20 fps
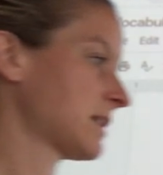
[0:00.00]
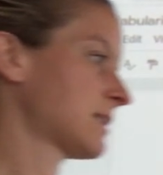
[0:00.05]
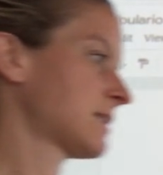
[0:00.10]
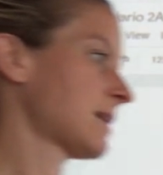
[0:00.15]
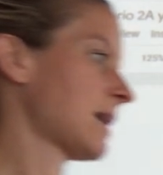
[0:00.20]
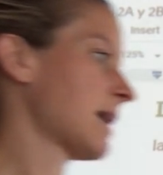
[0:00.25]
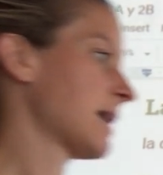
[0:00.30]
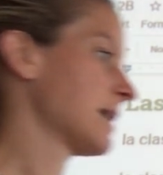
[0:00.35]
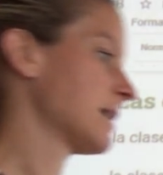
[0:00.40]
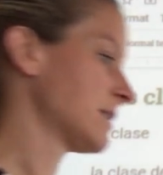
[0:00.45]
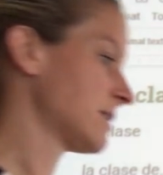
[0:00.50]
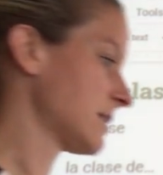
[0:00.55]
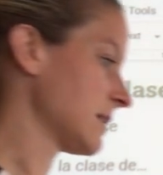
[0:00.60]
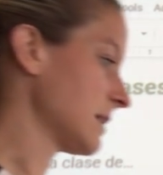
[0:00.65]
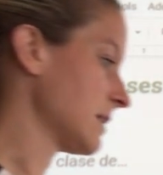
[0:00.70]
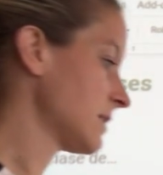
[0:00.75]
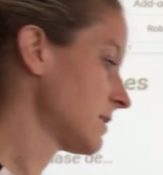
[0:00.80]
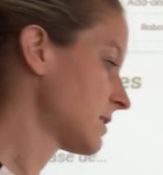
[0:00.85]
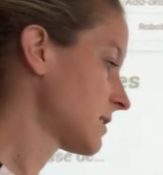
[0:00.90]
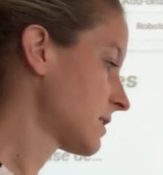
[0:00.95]

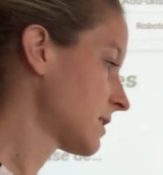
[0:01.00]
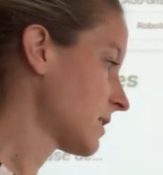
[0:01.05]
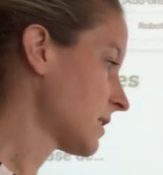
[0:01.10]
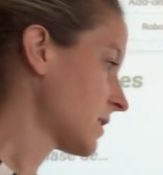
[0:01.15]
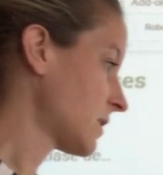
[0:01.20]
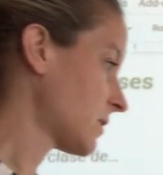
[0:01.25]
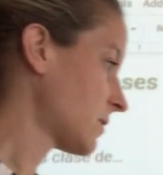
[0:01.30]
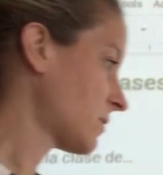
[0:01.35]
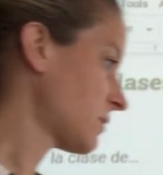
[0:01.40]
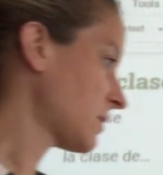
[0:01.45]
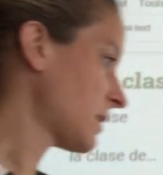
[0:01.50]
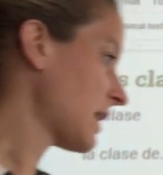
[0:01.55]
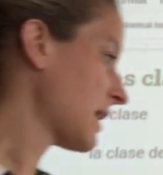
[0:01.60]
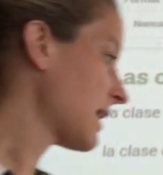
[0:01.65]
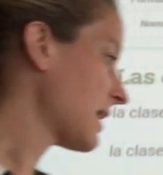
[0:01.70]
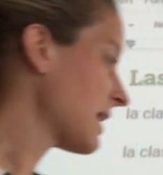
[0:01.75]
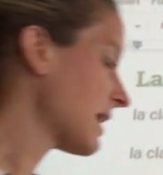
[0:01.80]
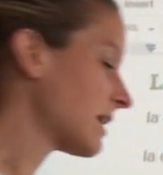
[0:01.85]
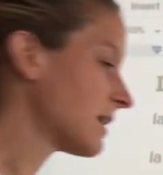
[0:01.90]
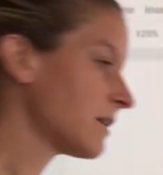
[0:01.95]
sciences, okay?